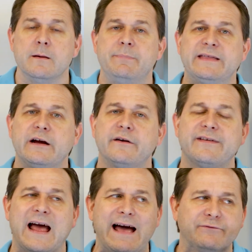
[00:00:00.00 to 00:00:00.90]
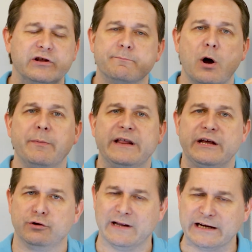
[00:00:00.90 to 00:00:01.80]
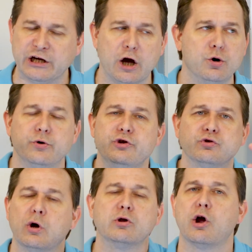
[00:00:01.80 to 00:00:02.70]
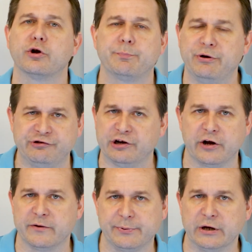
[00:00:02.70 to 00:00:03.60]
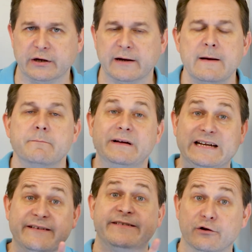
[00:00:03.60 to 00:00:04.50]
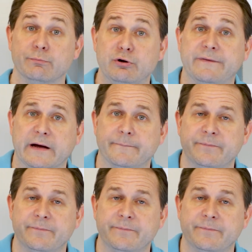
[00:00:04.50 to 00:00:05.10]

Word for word: but there's, after the moment that you let go, you're no longer pushing on the book, but it is still moving.